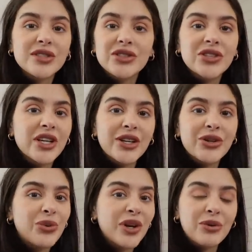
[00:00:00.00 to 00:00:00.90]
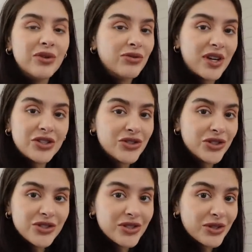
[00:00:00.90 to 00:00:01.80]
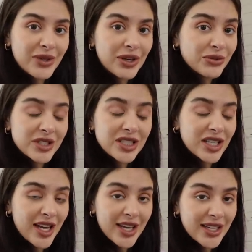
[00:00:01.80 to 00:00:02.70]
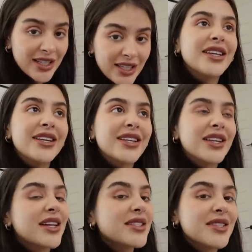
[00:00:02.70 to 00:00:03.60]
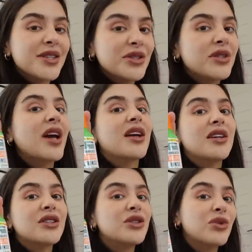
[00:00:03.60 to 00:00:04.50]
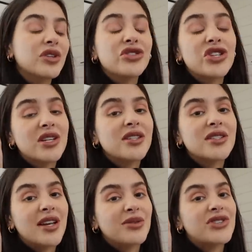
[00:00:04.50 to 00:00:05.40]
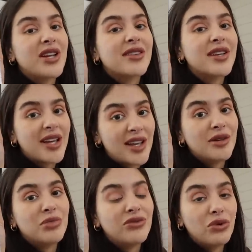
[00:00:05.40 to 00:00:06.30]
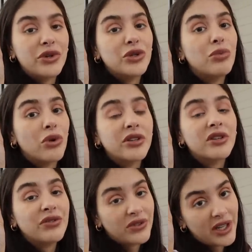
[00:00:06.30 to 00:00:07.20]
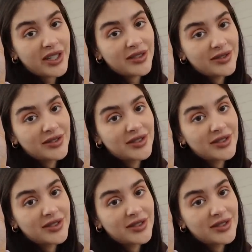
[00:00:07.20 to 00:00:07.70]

little like quick refreshers throughout the day. Like, let's say you get a grilled cheese sandwich at the gate before you board your flight.